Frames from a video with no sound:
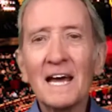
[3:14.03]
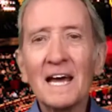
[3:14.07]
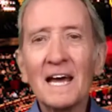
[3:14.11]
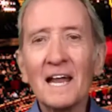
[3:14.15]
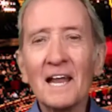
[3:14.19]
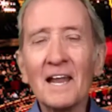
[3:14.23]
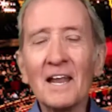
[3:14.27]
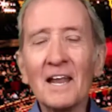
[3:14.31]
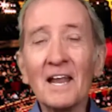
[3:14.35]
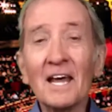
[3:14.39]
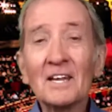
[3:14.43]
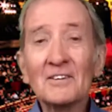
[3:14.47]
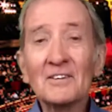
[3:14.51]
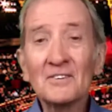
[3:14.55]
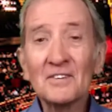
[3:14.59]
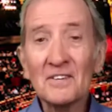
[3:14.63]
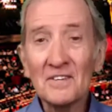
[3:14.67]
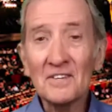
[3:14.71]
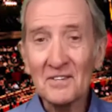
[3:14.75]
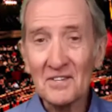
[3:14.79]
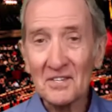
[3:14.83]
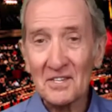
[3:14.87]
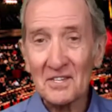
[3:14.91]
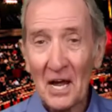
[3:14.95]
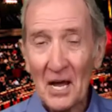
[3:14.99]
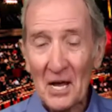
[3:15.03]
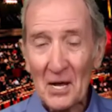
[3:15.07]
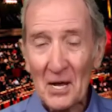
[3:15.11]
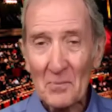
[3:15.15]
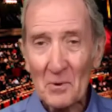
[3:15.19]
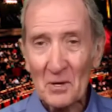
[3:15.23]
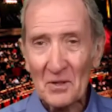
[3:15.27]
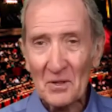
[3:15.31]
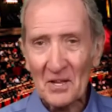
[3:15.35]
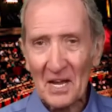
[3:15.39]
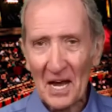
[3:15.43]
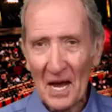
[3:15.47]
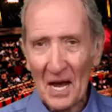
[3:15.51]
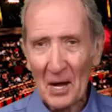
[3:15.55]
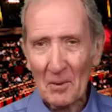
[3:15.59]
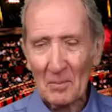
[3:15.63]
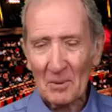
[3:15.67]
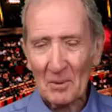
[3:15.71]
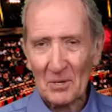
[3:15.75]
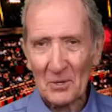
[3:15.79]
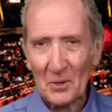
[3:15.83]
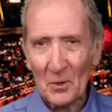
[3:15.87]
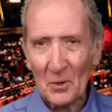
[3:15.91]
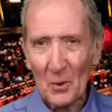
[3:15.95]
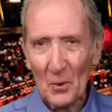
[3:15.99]
Let's stay with the
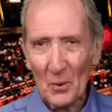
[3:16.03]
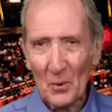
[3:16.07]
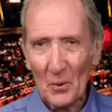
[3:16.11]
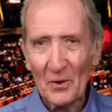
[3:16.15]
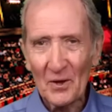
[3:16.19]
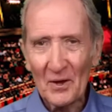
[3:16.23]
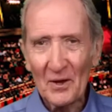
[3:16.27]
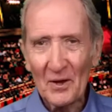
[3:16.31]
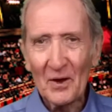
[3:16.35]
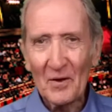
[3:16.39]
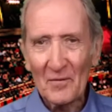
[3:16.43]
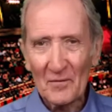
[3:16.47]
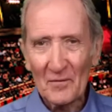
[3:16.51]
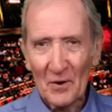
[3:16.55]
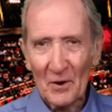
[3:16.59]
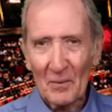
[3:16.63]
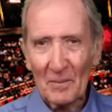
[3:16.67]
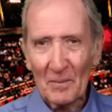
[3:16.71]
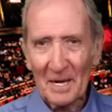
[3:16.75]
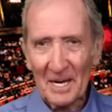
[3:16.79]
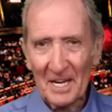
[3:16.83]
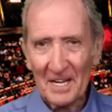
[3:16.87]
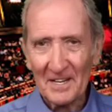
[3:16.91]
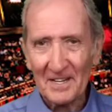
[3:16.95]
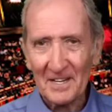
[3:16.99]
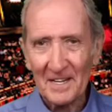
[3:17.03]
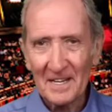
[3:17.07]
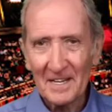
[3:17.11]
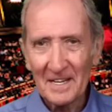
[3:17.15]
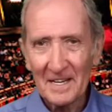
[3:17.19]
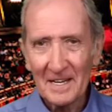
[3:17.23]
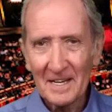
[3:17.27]
Albert Hall for a minute.